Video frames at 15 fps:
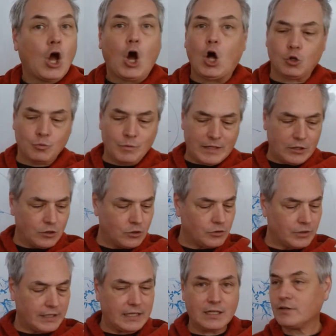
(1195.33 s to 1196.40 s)
All we know
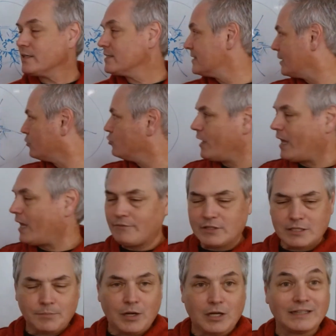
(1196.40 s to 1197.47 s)
here is that you have a
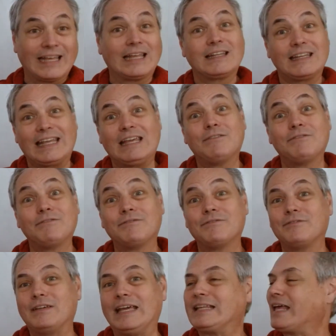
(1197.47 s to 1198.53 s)
spot, and if
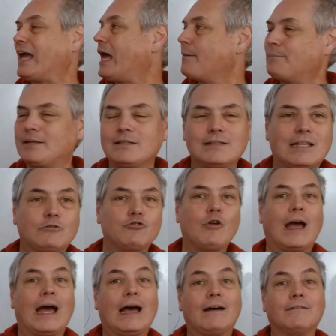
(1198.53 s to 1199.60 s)
it happens that you
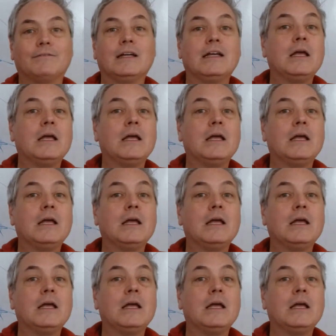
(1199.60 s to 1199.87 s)
have